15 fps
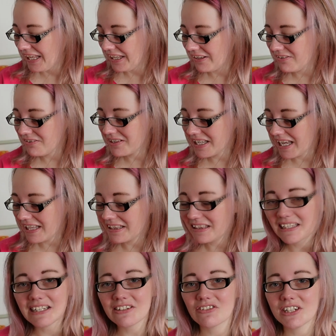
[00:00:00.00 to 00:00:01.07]
you can
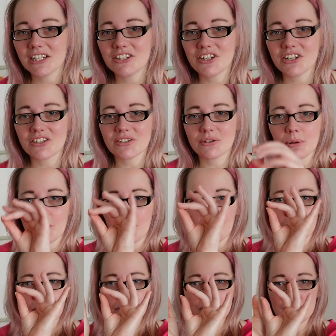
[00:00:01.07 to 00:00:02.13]
literally just
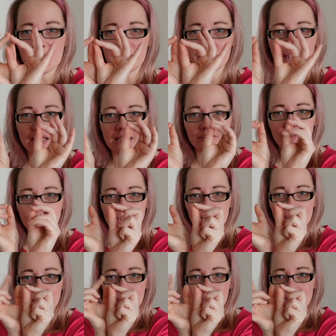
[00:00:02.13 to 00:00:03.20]
marry the ends
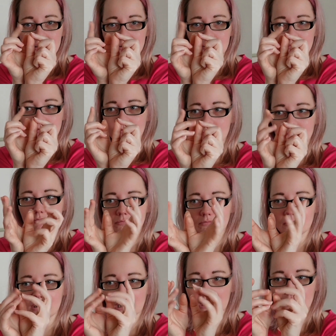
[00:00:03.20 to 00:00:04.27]
together by
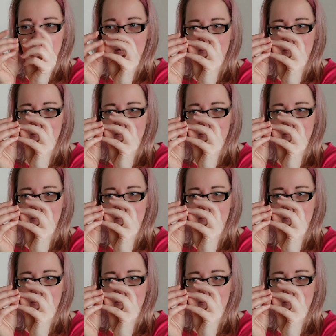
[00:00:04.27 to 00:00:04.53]
like